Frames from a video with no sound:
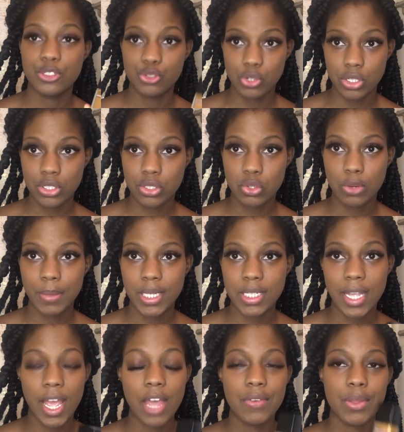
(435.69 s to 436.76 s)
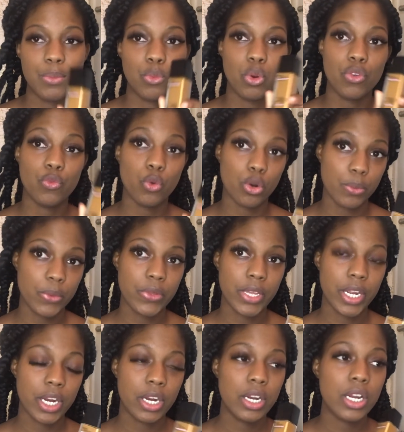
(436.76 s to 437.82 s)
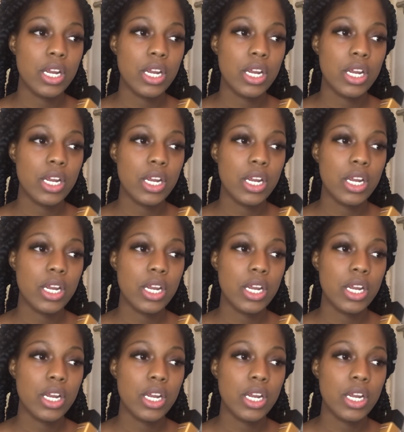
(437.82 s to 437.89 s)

drugstore because they have it more affordable there.